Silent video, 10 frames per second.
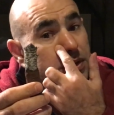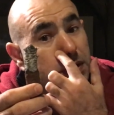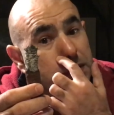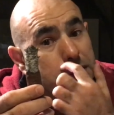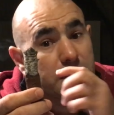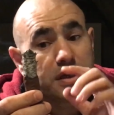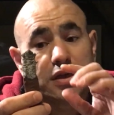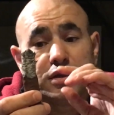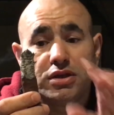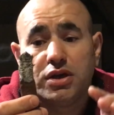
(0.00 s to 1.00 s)
because
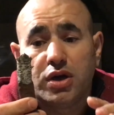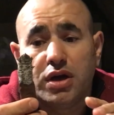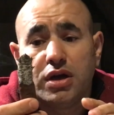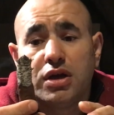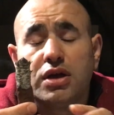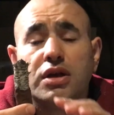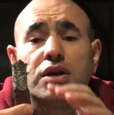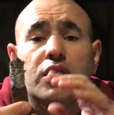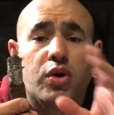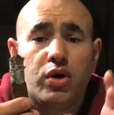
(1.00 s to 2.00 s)
the
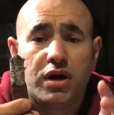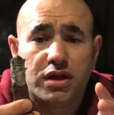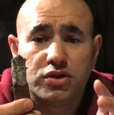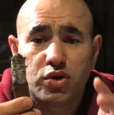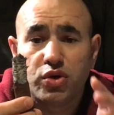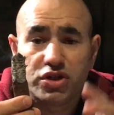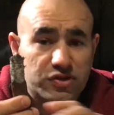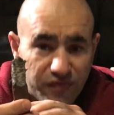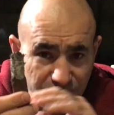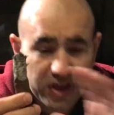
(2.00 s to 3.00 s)
draw is
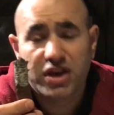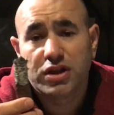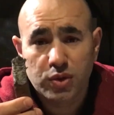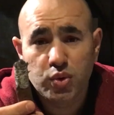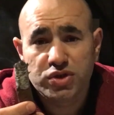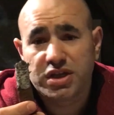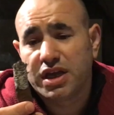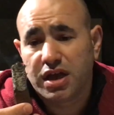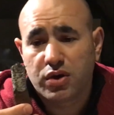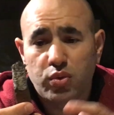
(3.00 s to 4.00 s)
very loose,
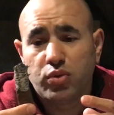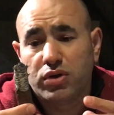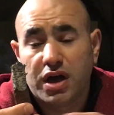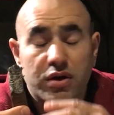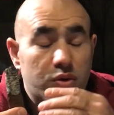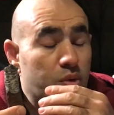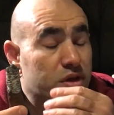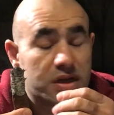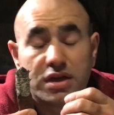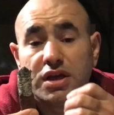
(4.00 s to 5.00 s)
and I don't
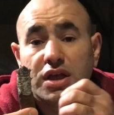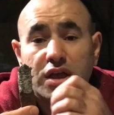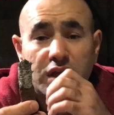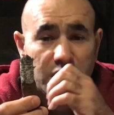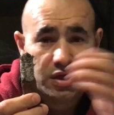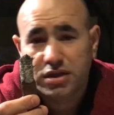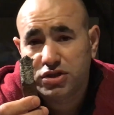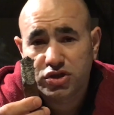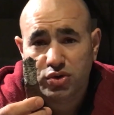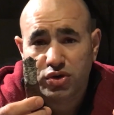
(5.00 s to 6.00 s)
want to
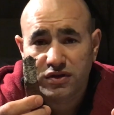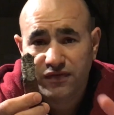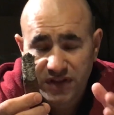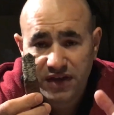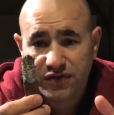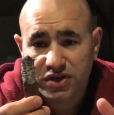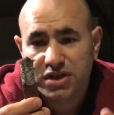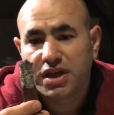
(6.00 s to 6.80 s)
destroy the flavors.